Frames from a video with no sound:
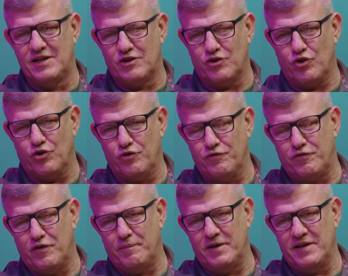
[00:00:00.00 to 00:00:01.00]
learn
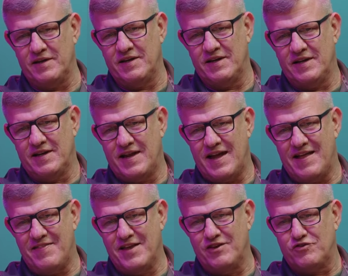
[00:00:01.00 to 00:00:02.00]
from it,
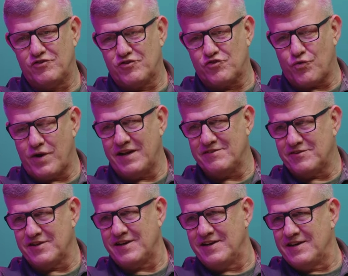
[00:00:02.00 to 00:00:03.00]
and then
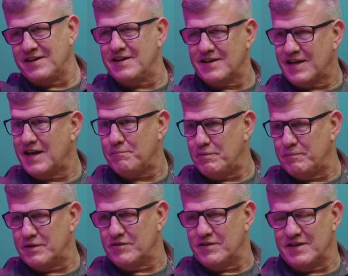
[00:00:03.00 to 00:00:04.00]
translate it into
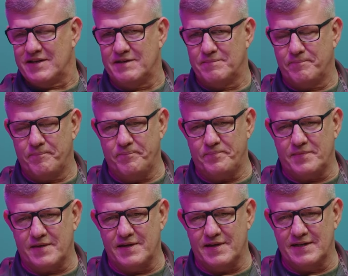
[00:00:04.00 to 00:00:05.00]
capability
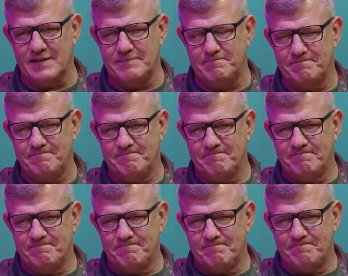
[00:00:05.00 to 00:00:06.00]
uh,
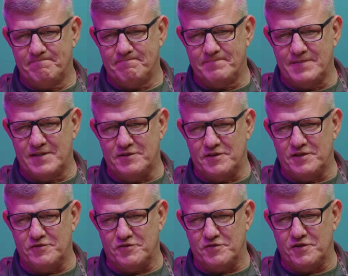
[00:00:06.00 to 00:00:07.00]

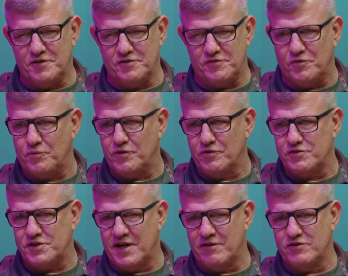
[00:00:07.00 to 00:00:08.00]
is, is the real
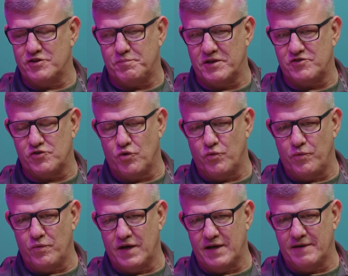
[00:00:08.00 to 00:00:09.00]
challenge. But so
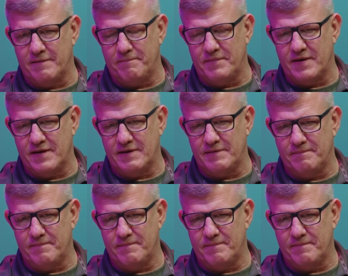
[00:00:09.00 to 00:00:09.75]
uh, uh,